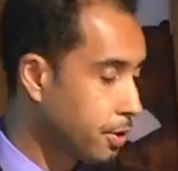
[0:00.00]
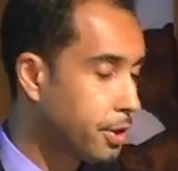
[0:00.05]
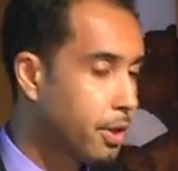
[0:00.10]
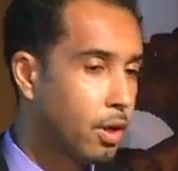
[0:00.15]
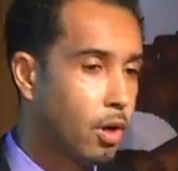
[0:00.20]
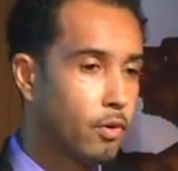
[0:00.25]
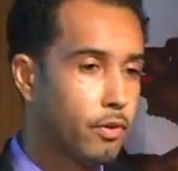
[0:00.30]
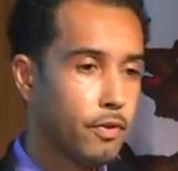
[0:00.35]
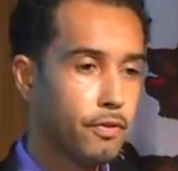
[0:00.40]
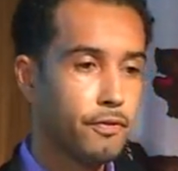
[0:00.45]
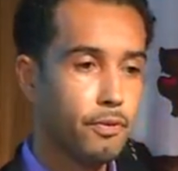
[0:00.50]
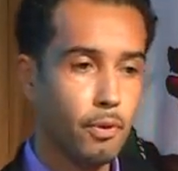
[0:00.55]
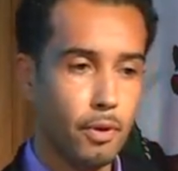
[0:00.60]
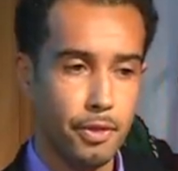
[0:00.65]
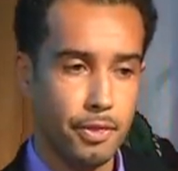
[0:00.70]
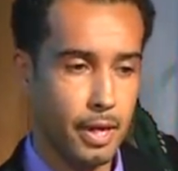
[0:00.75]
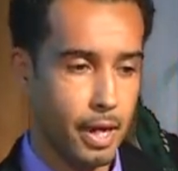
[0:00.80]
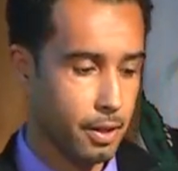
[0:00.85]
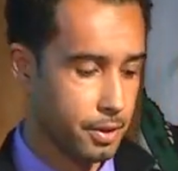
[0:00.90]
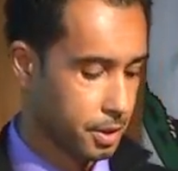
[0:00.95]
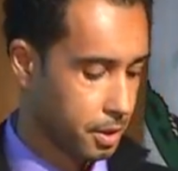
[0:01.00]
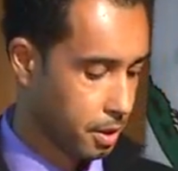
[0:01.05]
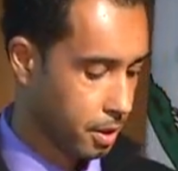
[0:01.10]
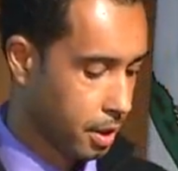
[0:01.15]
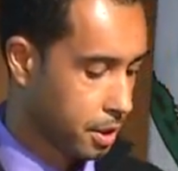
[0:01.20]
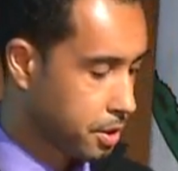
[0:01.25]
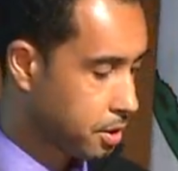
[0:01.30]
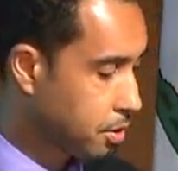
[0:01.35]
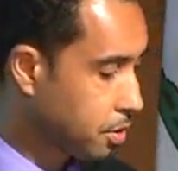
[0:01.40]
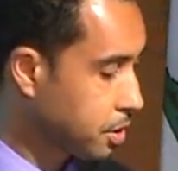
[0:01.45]
there are over 4,000
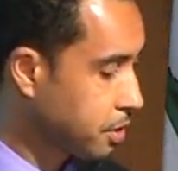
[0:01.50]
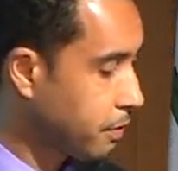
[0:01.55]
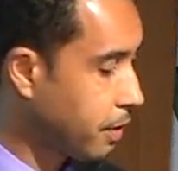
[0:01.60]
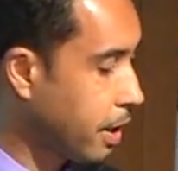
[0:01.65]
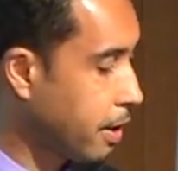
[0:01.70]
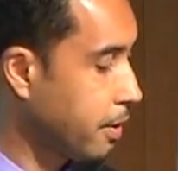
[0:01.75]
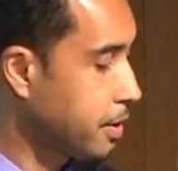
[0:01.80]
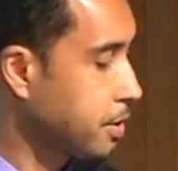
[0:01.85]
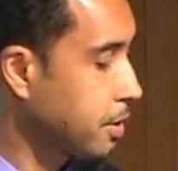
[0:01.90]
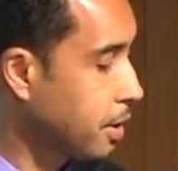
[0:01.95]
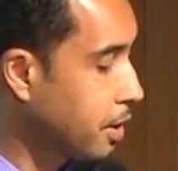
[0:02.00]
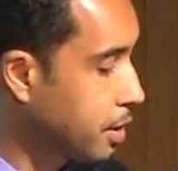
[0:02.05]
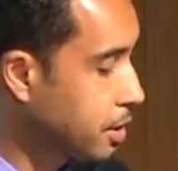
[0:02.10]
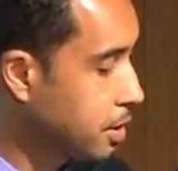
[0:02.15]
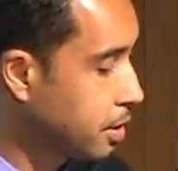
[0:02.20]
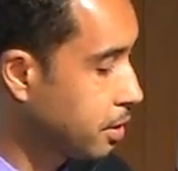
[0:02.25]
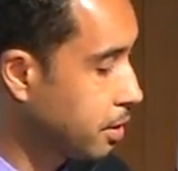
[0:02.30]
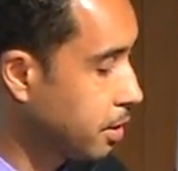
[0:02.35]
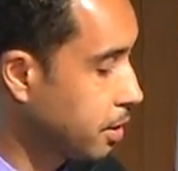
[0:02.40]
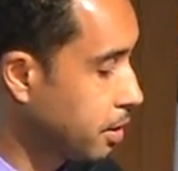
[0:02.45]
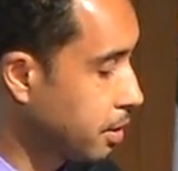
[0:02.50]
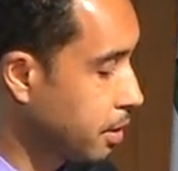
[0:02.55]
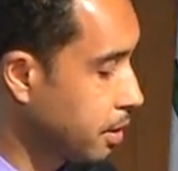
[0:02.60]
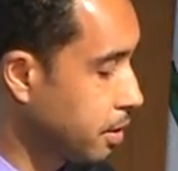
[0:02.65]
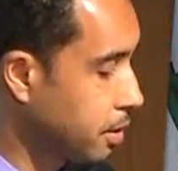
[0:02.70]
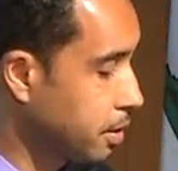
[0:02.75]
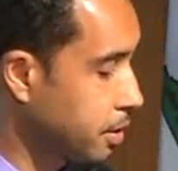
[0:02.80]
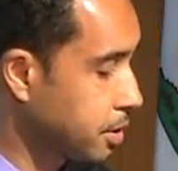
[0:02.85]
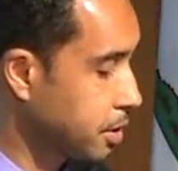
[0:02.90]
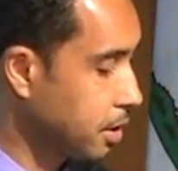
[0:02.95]
institutions of higher education
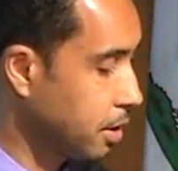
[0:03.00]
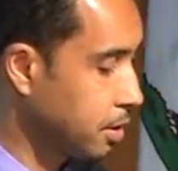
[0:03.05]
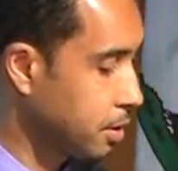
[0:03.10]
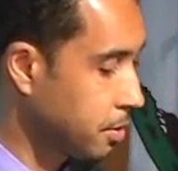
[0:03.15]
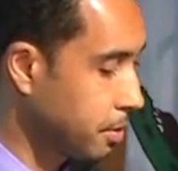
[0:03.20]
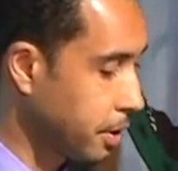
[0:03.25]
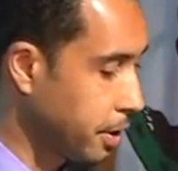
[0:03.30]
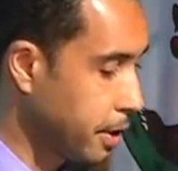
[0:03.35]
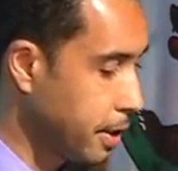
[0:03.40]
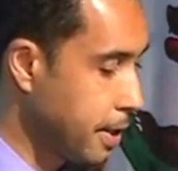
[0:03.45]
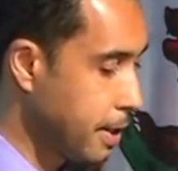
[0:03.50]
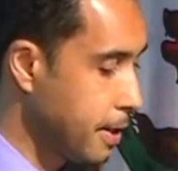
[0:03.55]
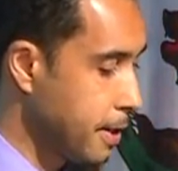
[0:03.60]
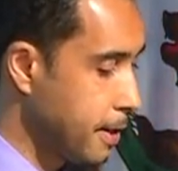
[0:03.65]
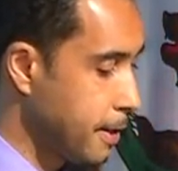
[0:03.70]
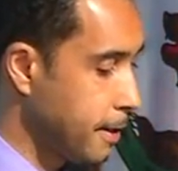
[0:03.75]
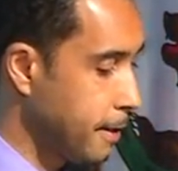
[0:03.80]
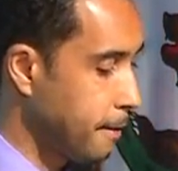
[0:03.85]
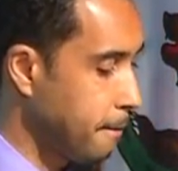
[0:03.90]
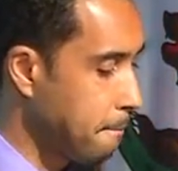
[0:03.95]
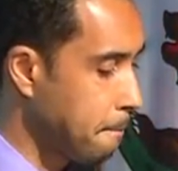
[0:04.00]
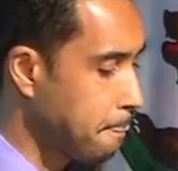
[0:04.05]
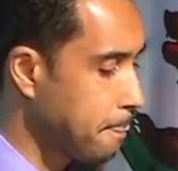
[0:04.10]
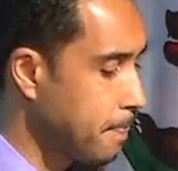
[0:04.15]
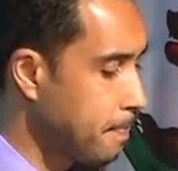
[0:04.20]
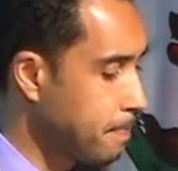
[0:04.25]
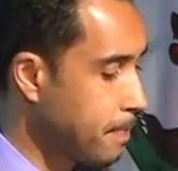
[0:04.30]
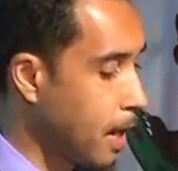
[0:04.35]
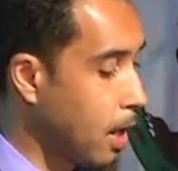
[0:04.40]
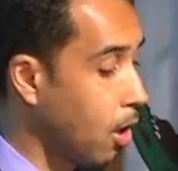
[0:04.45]
in this country.
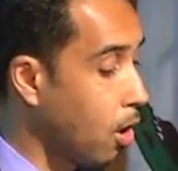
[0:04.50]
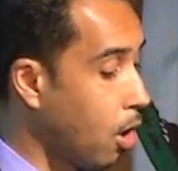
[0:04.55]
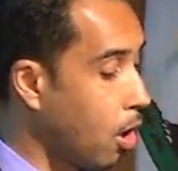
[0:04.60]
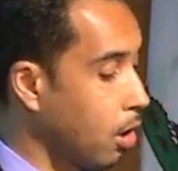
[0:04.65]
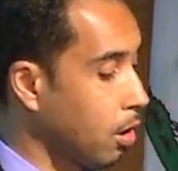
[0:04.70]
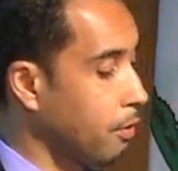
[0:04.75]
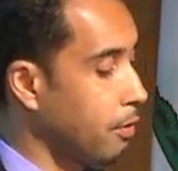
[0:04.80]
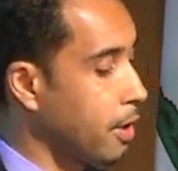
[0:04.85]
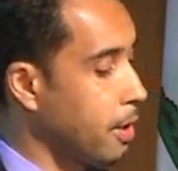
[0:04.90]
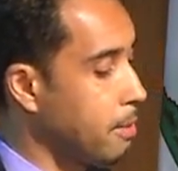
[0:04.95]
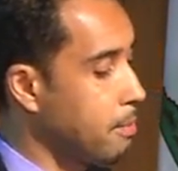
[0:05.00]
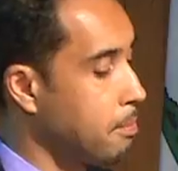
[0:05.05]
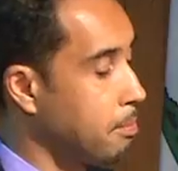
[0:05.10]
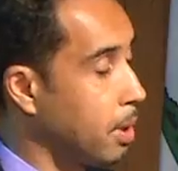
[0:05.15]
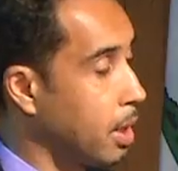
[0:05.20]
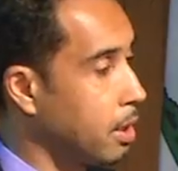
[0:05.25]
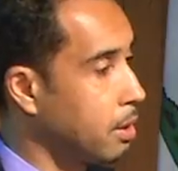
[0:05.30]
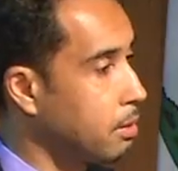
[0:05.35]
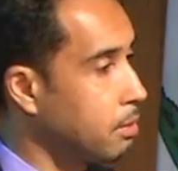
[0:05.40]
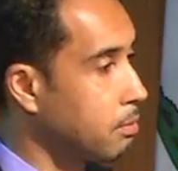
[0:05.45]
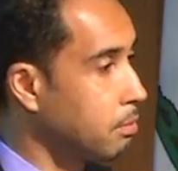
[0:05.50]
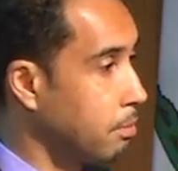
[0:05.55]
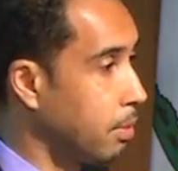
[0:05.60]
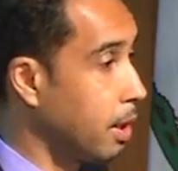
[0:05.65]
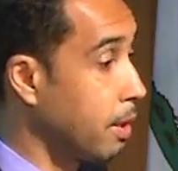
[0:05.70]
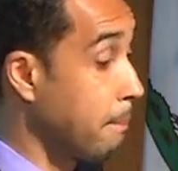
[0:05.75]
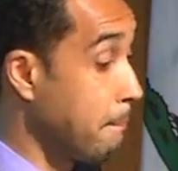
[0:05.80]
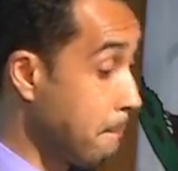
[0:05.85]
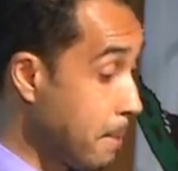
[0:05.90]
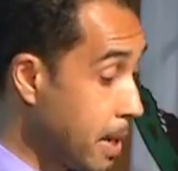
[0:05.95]
Not all of them,
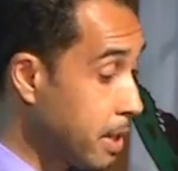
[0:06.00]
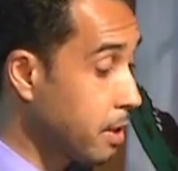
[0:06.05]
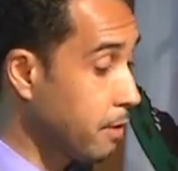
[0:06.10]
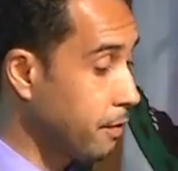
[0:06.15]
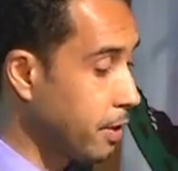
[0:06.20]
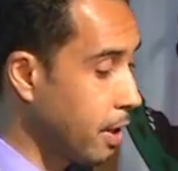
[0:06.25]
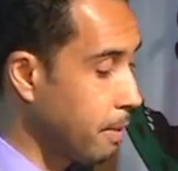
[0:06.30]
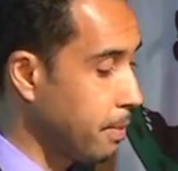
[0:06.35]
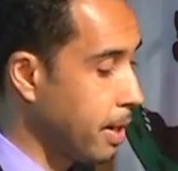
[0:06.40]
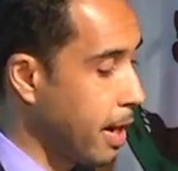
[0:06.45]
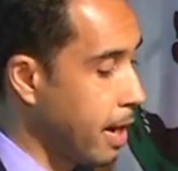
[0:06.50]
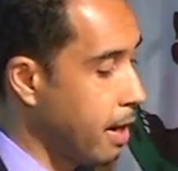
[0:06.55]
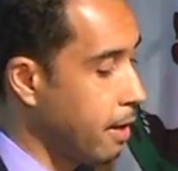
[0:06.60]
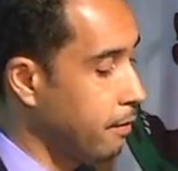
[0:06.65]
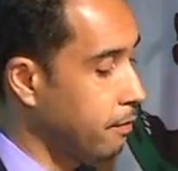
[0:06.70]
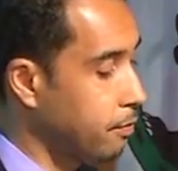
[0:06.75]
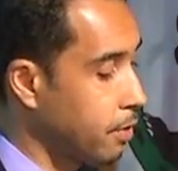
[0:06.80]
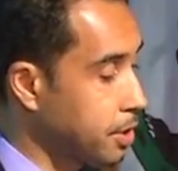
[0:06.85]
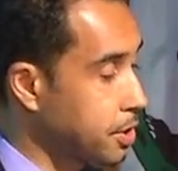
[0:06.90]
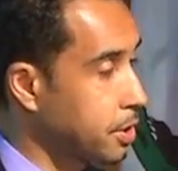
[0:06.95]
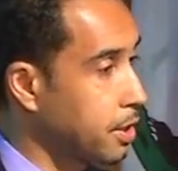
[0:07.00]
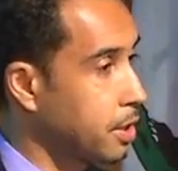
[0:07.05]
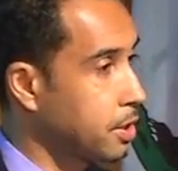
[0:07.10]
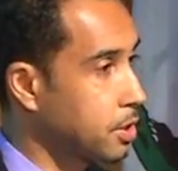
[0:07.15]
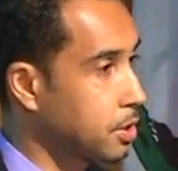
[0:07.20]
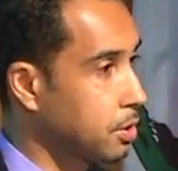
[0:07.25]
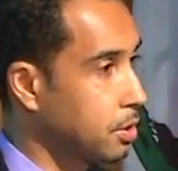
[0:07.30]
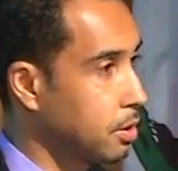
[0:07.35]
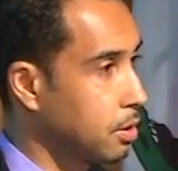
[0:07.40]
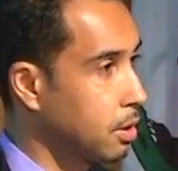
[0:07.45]
but many of them have
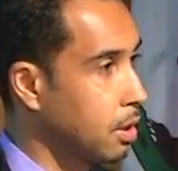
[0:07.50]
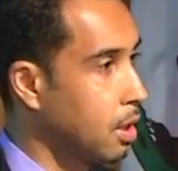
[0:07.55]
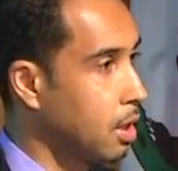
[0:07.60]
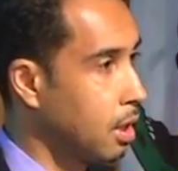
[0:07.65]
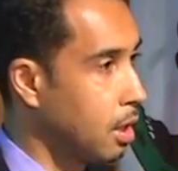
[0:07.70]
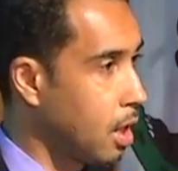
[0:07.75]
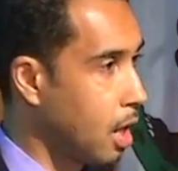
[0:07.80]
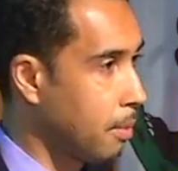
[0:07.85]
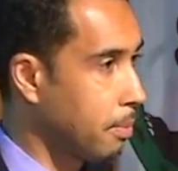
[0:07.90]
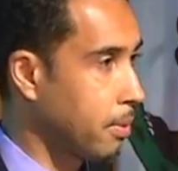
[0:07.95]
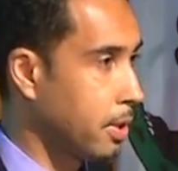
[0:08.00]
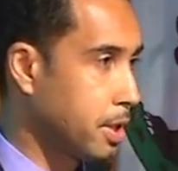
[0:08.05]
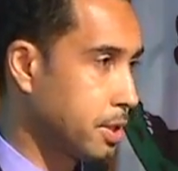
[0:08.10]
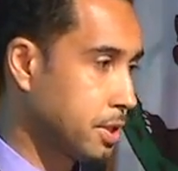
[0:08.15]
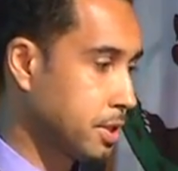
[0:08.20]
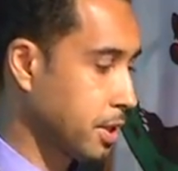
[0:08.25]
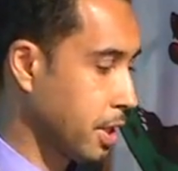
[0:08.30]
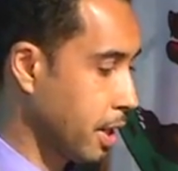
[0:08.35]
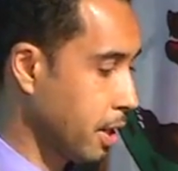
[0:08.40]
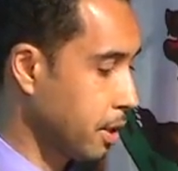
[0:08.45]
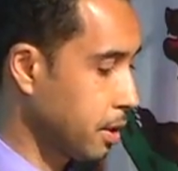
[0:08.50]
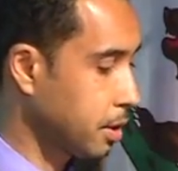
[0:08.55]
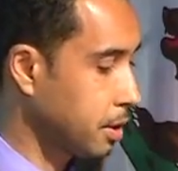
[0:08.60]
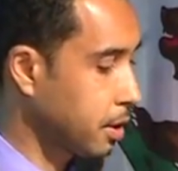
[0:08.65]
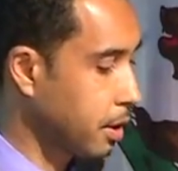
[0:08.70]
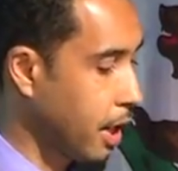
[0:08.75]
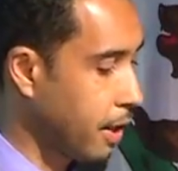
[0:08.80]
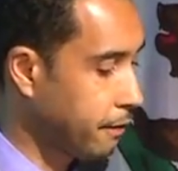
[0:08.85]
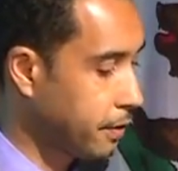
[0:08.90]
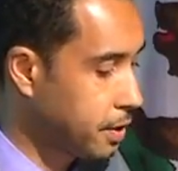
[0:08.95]
residential operations and
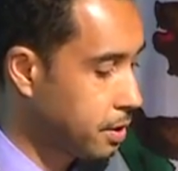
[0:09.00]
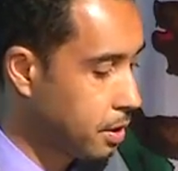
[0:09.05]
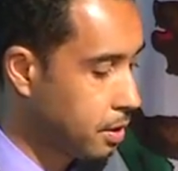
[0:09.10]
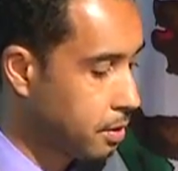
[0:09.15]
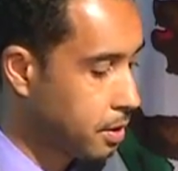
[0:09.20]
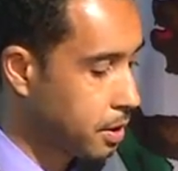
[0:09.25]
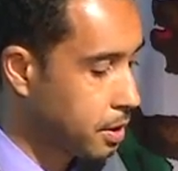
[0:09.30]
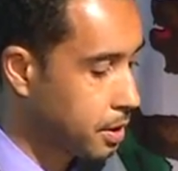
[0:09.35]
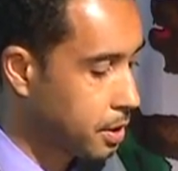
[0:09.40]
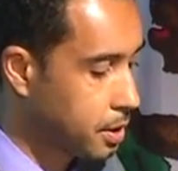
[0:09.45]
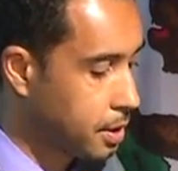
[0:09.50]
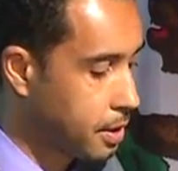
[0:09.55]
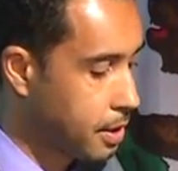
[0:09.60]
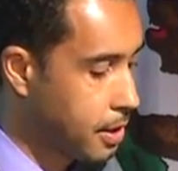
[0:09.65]
cafeterias.